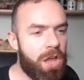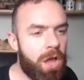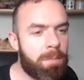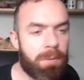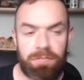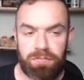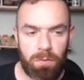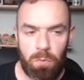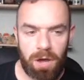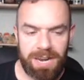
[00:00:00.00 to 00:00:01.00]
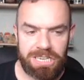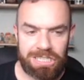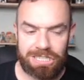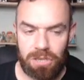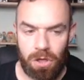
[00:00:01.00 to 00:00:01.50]
but from what I
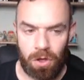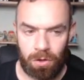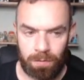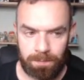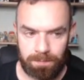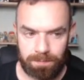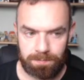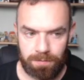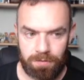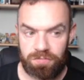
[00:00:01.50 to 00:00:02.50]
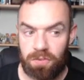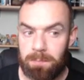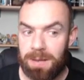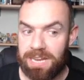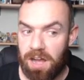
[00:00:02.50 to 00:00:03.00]
saw from
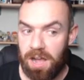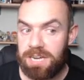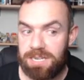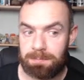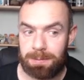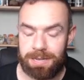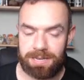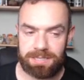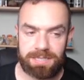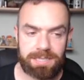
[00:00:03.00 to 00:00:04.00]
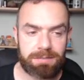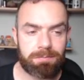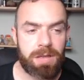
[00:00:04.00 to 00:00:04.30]
my hiding place,